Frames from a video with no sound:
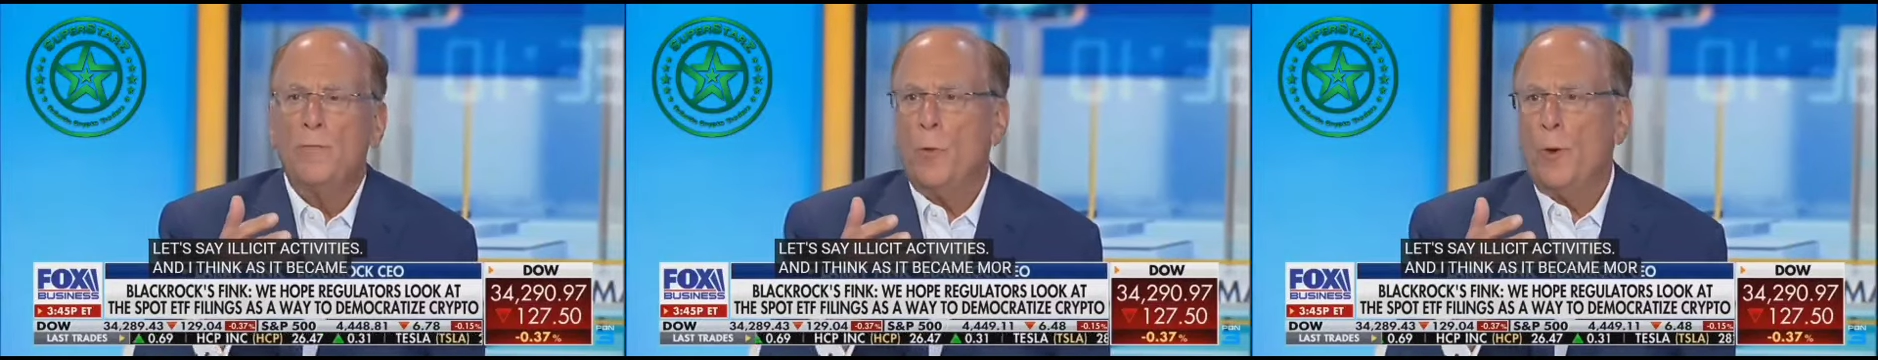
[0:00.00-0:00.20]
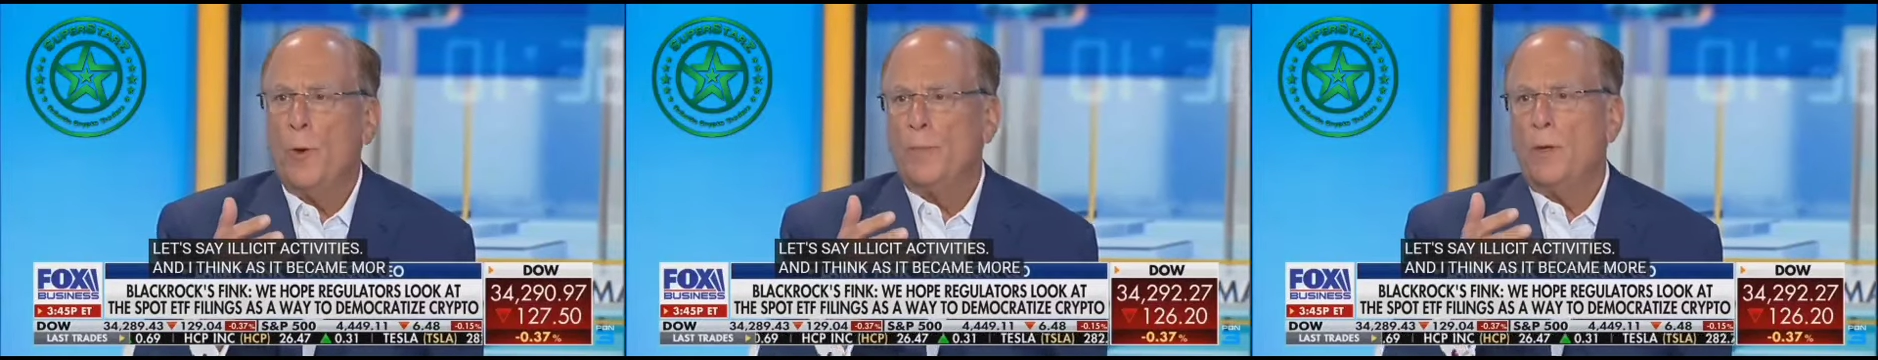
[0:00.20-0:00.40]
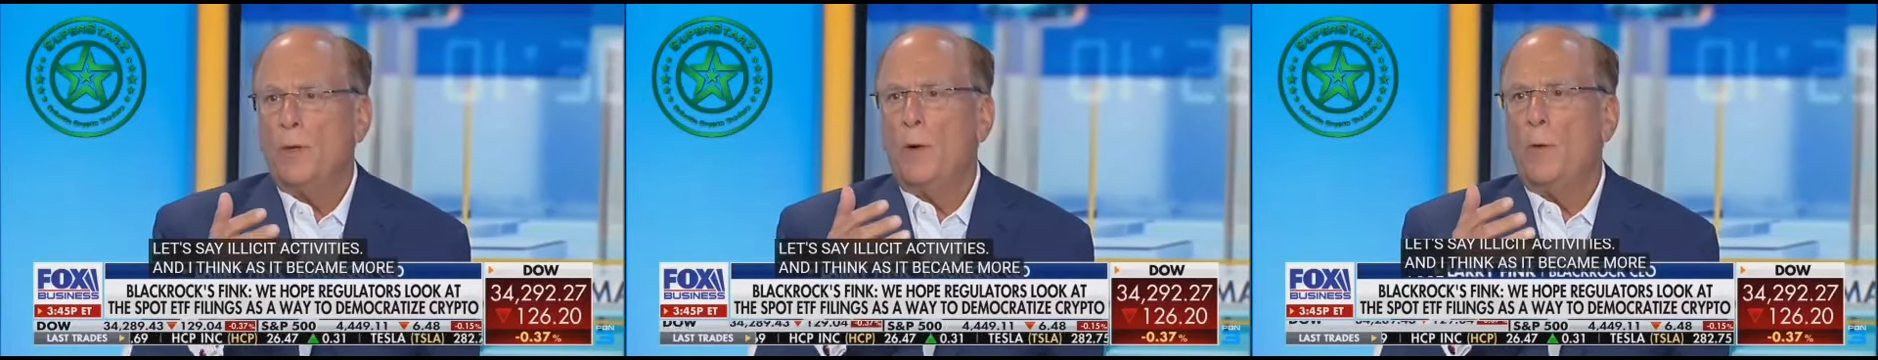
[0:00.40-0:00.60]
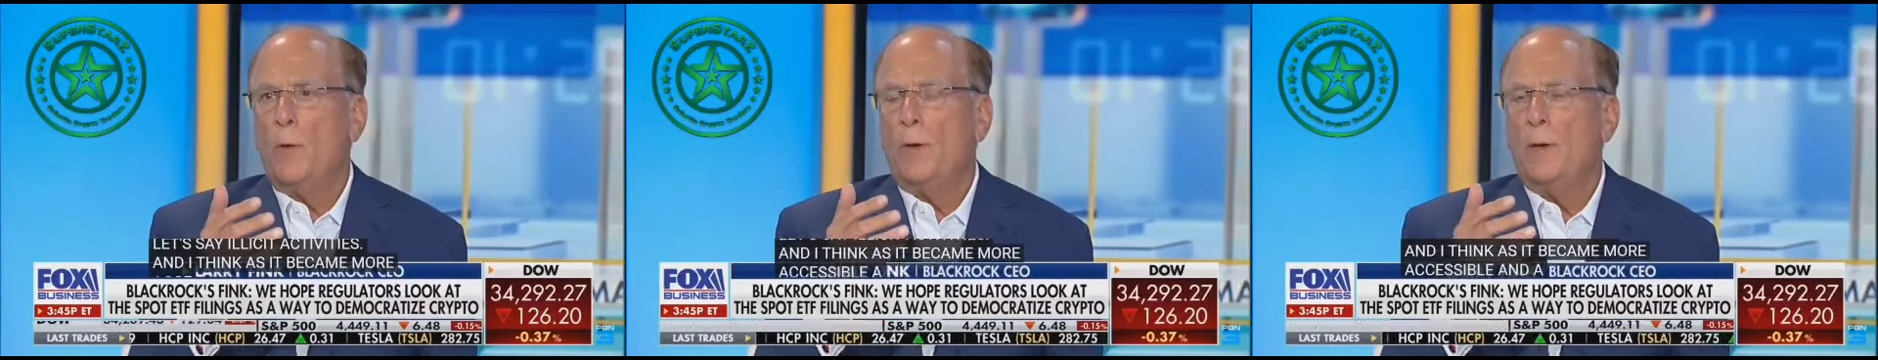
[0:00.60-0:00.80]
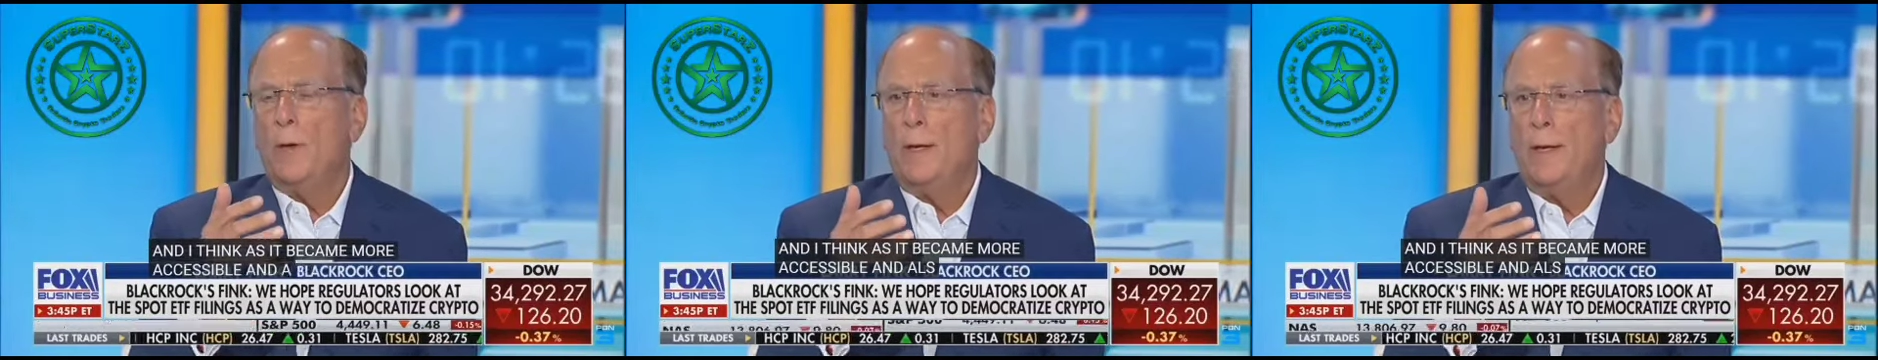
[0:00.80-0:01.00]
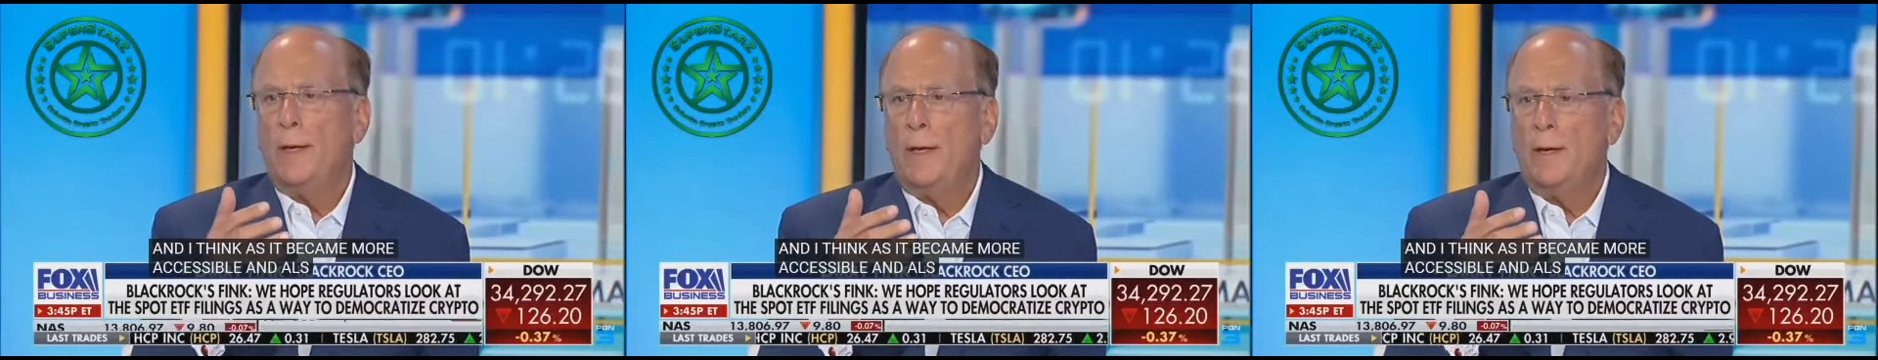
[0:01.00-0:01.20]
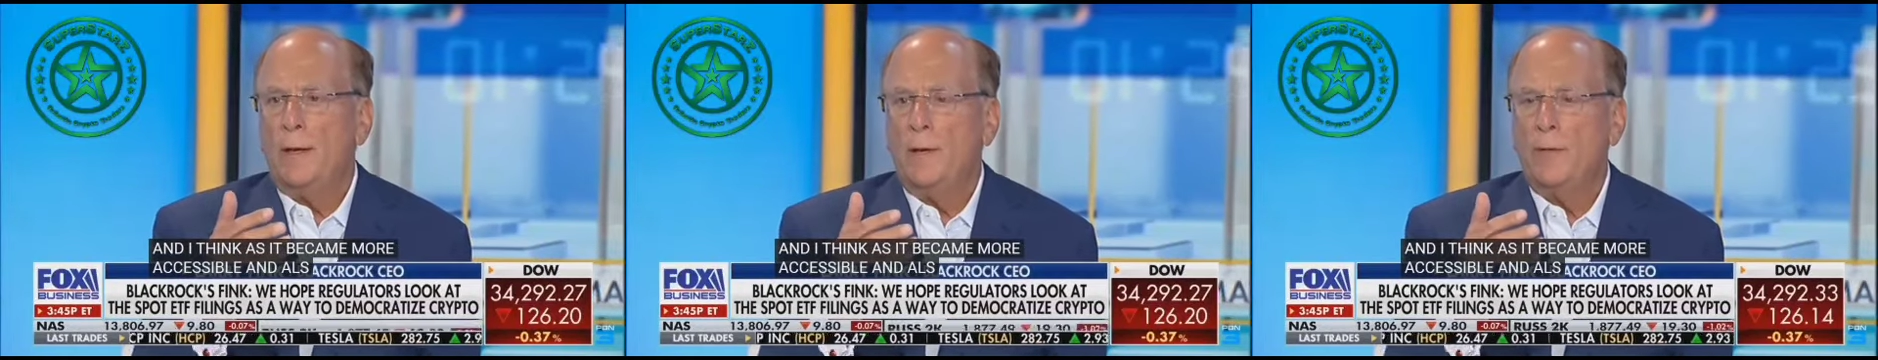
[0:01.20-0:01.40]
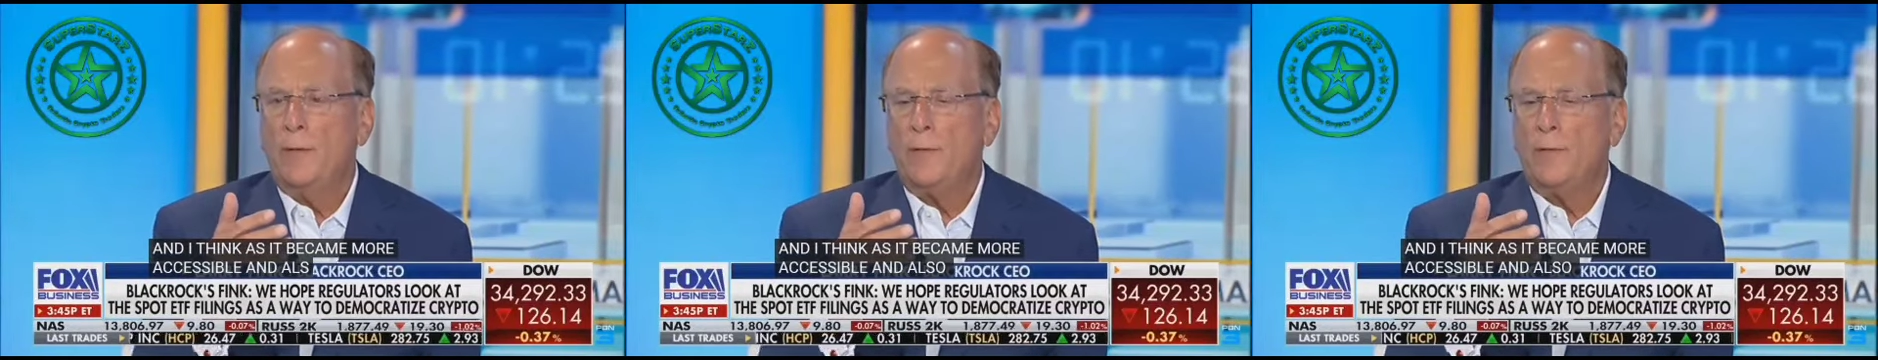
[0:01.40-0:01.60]
of crypto
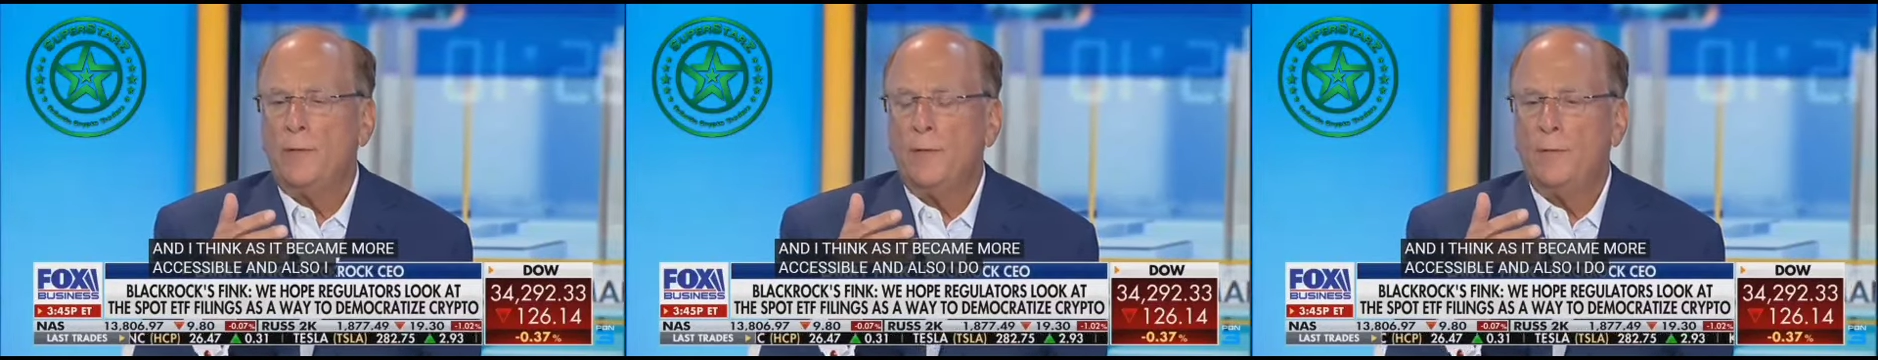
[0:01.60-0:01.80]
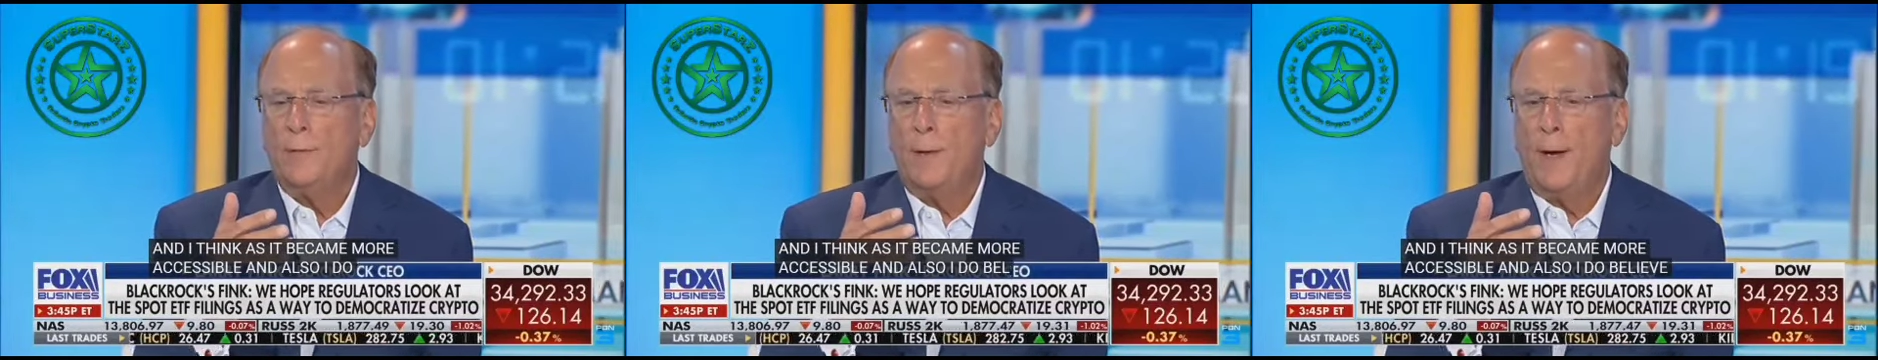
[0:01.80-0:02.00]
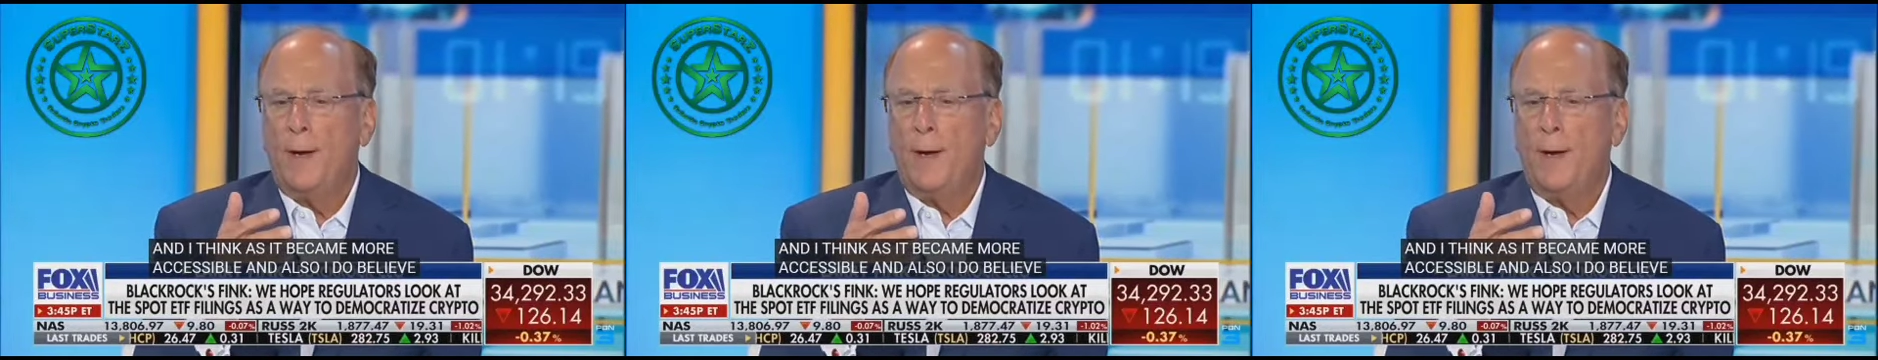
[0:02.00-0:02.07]
is